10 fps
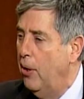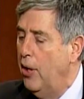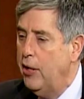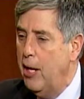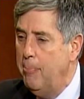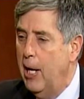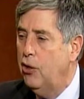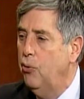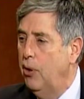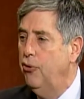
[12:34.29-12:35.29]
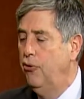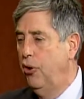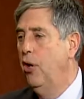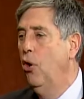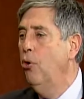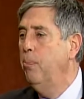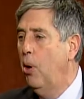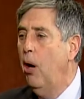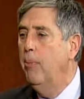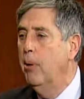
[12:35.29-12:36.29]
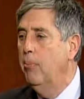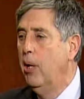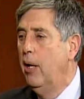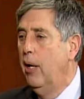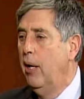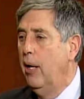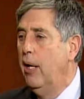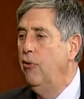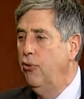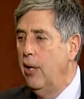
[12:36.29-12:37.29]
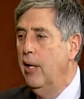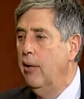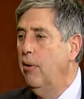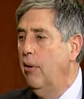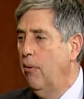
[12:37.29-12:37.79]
And they came back to us and said her problem is in